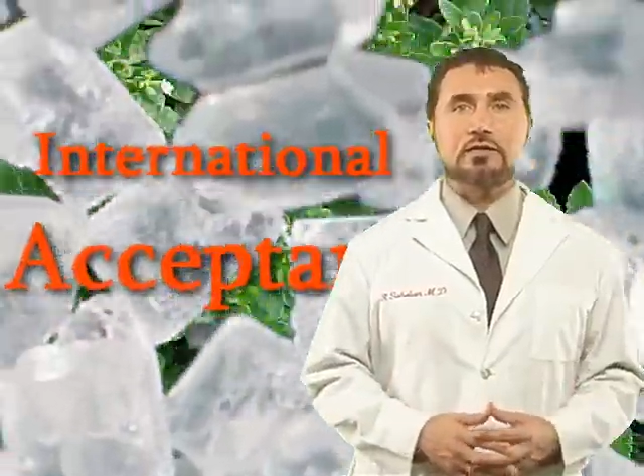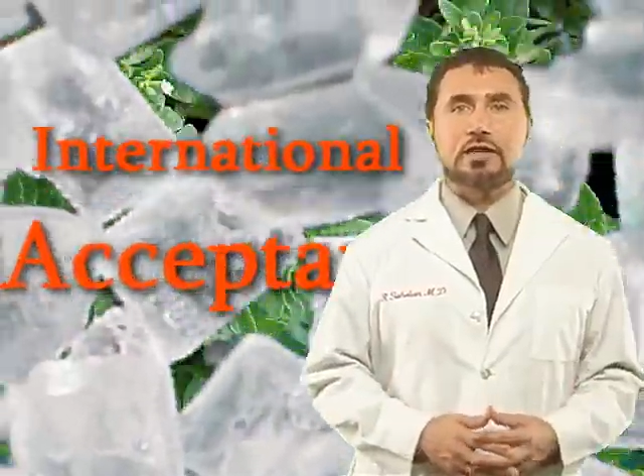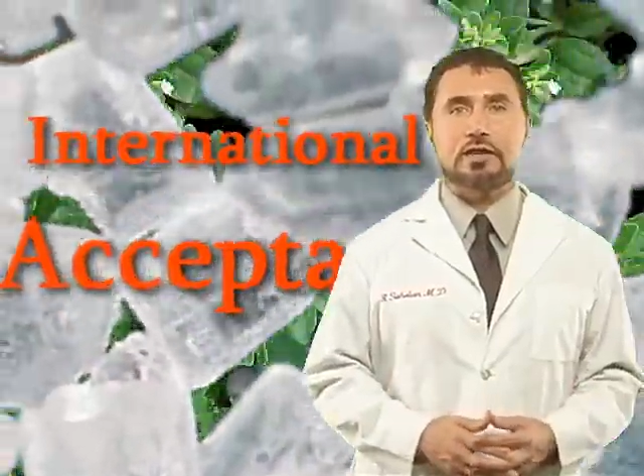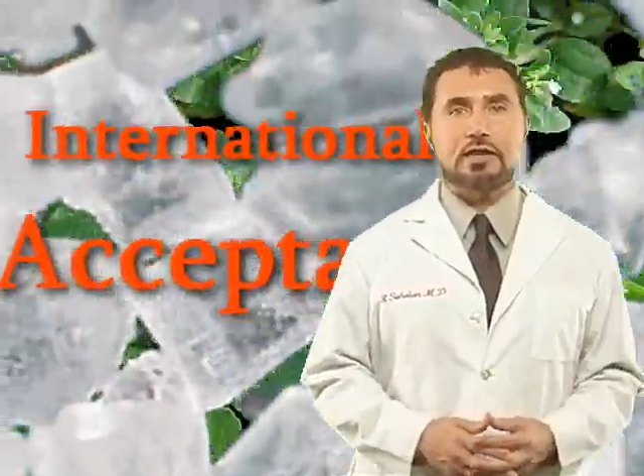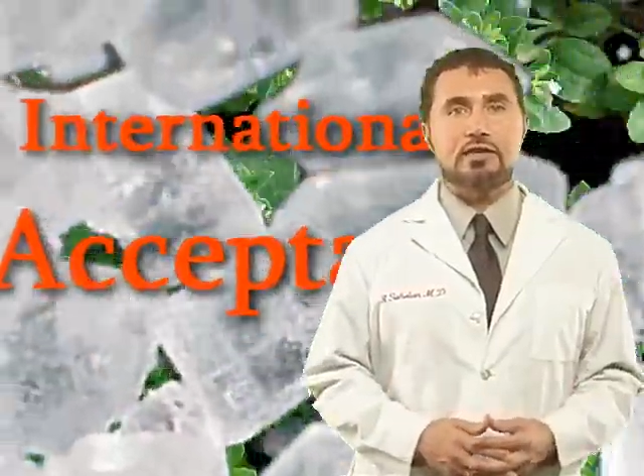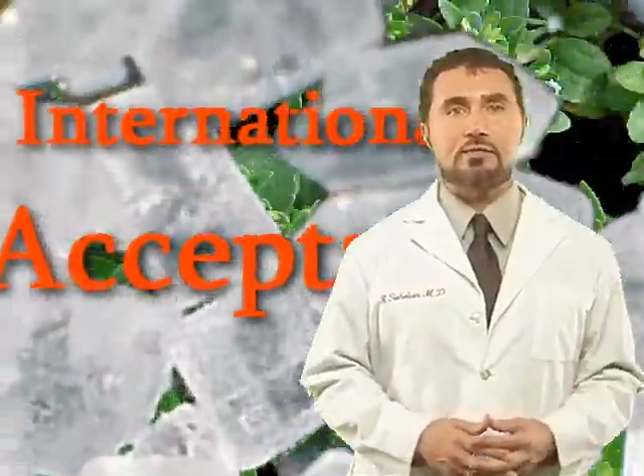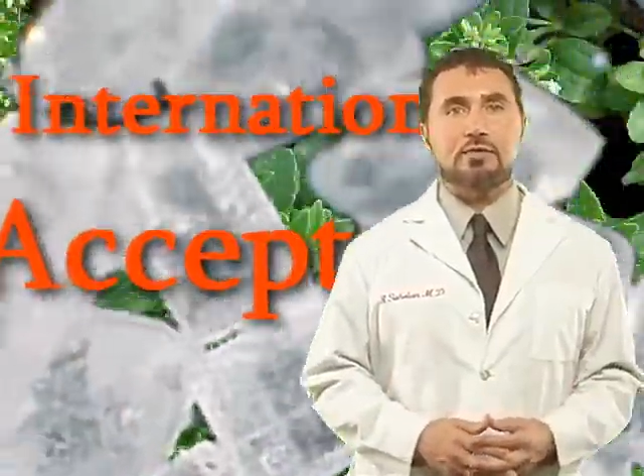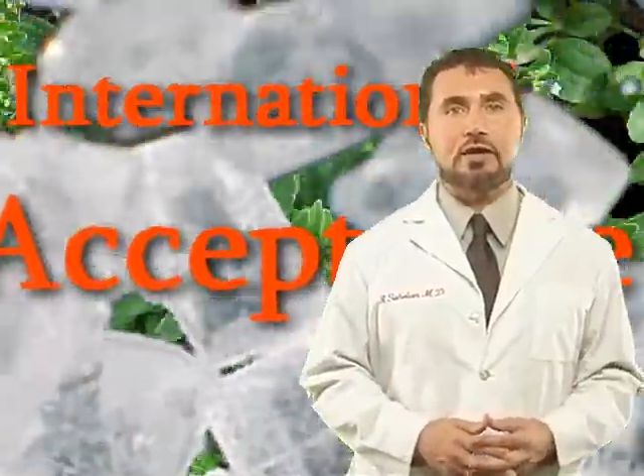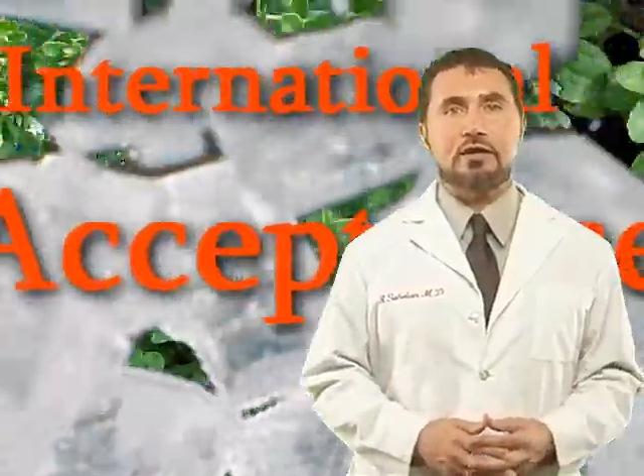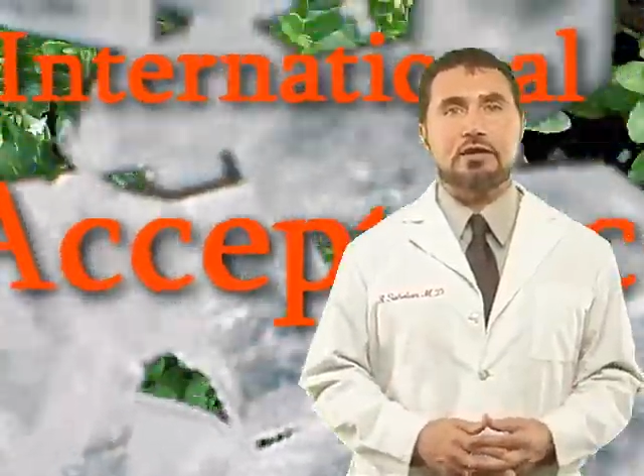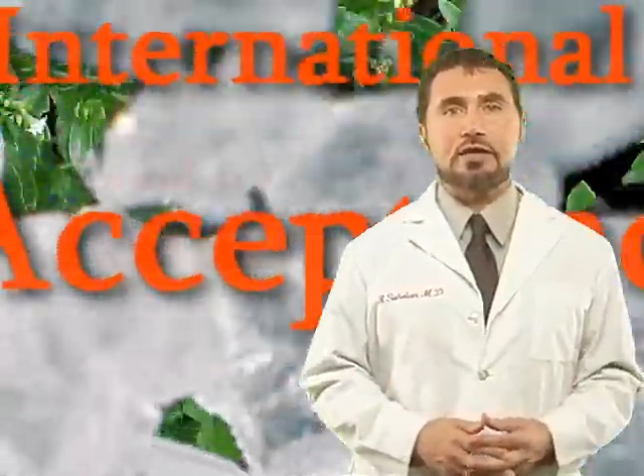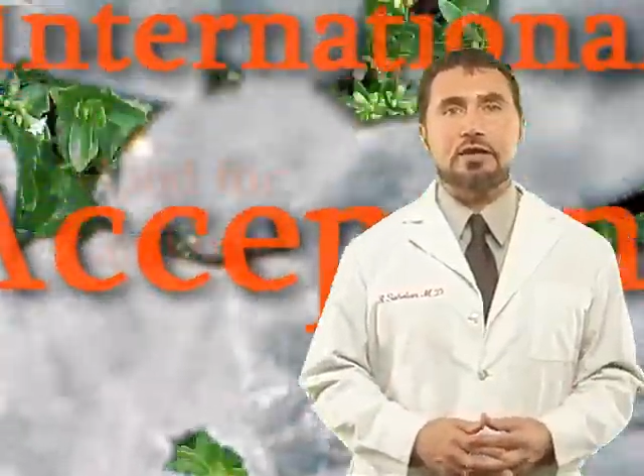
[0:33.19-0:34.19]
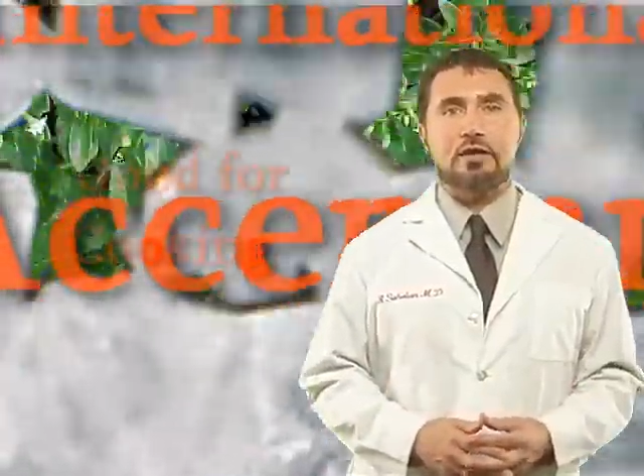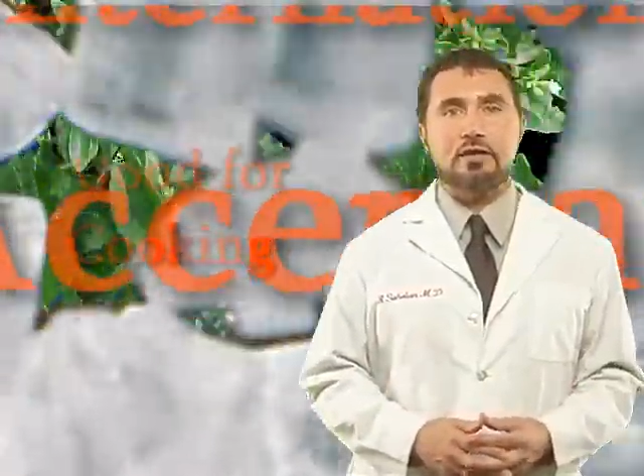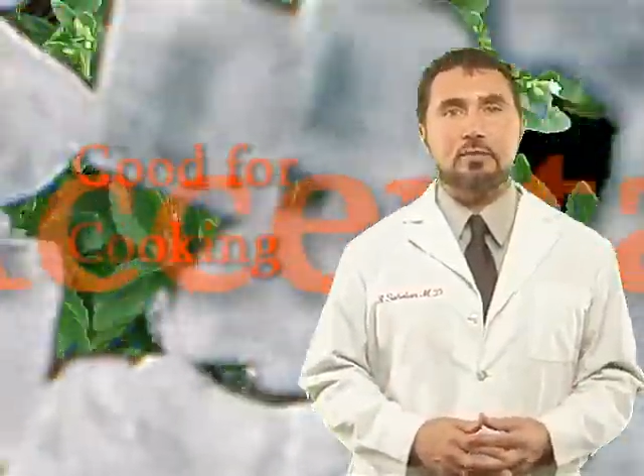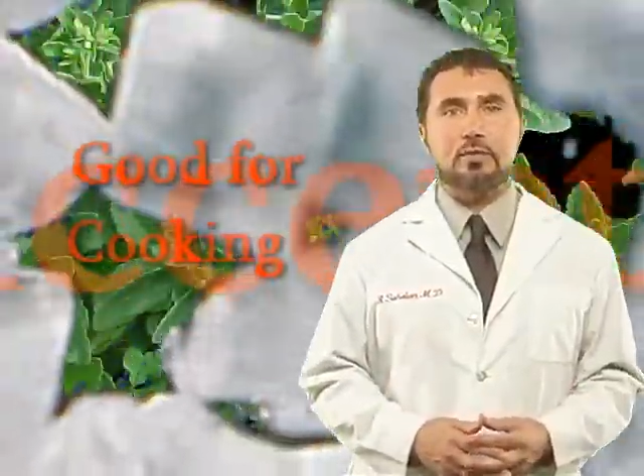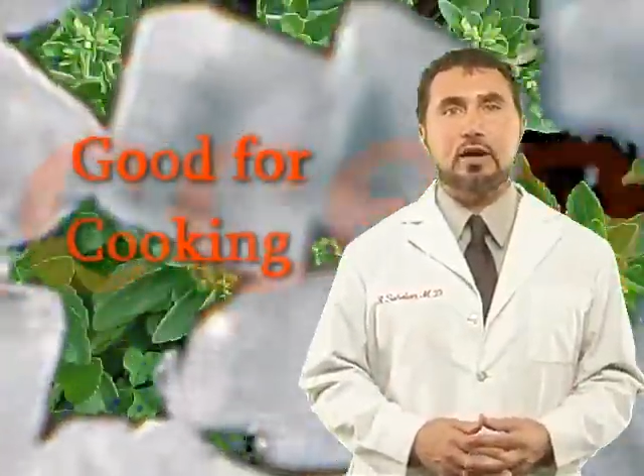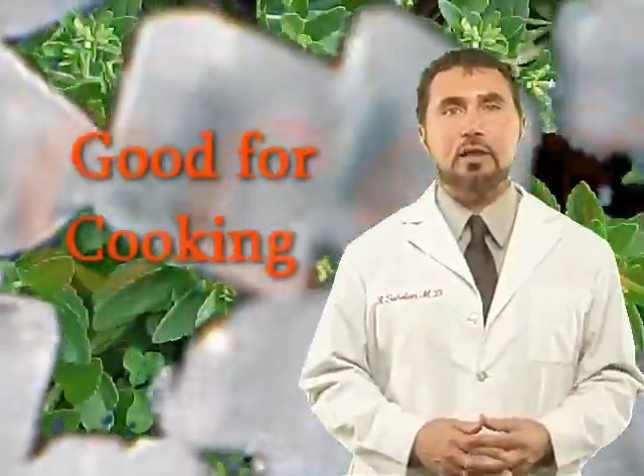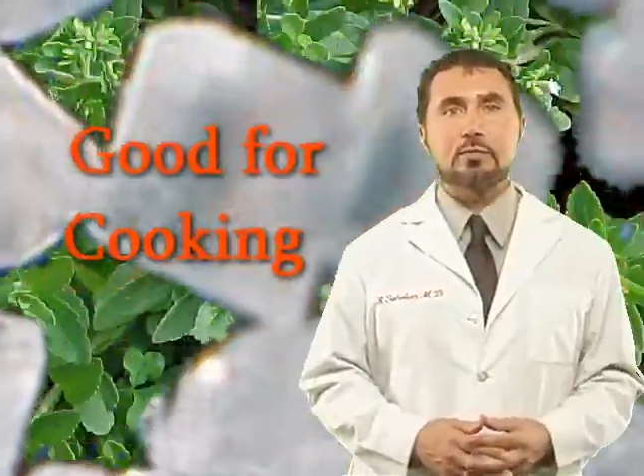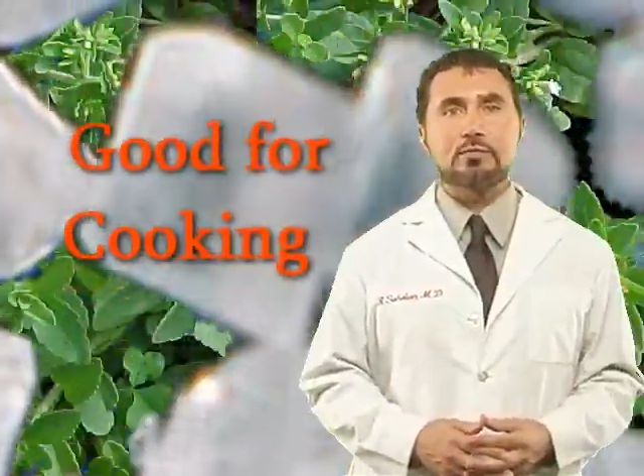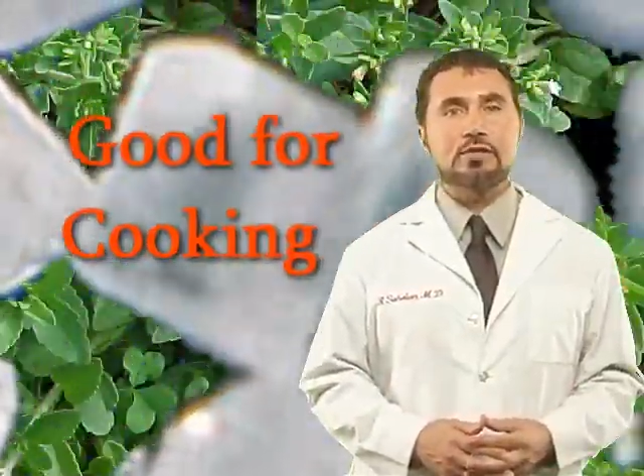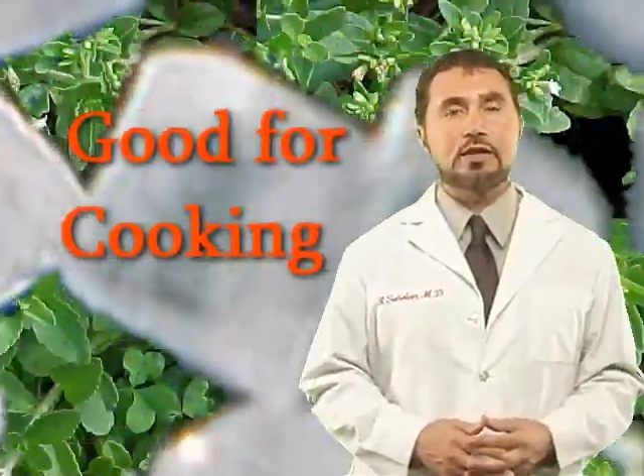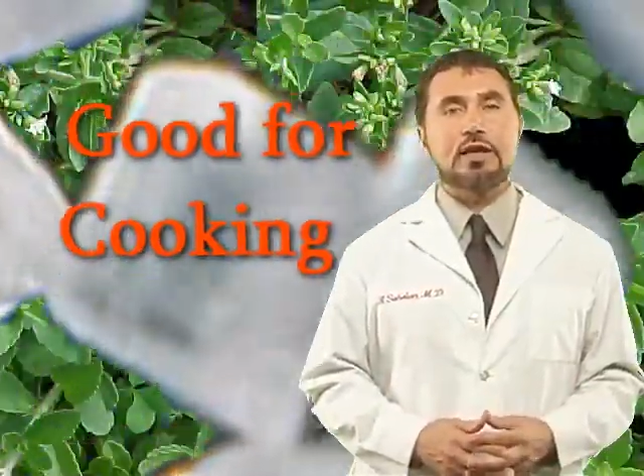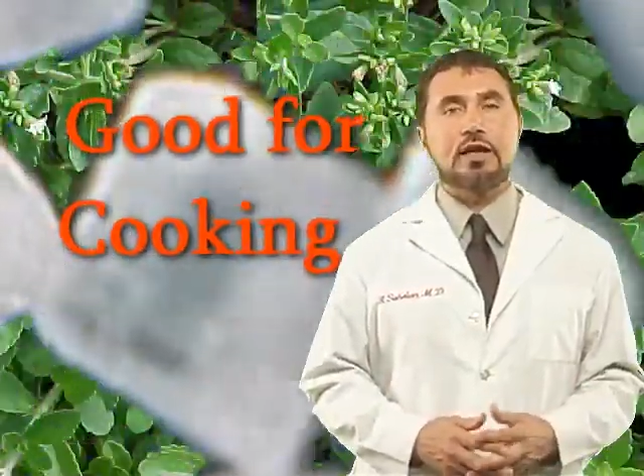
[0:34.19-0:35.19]
decades without any health
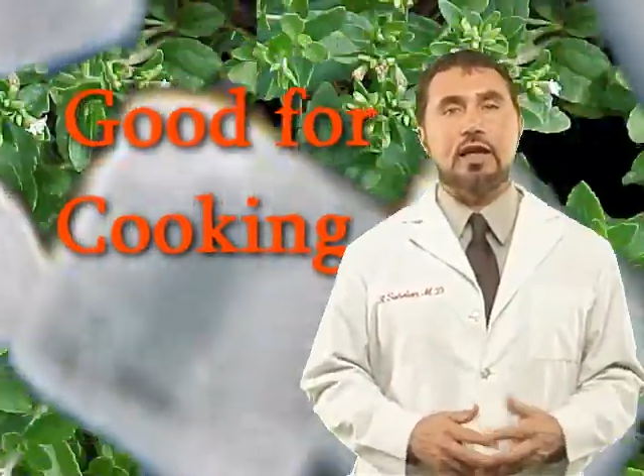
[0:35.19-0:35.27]
problems,